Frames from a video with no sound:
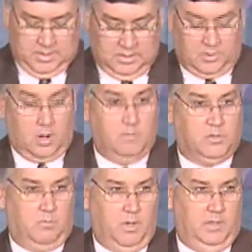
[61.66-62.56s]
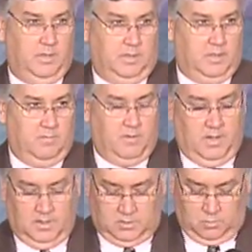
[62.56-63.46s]
In terms of wind
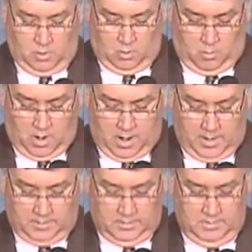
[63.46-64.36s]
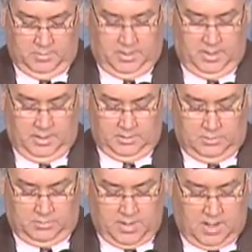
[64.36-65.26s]
activities worldwide, beginning in
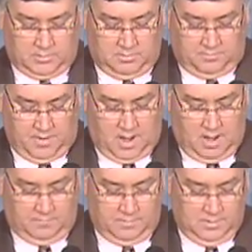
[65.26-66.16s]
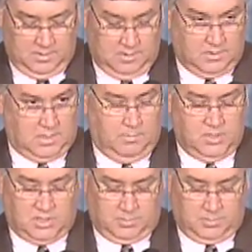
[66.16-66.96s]
2005, Siemens has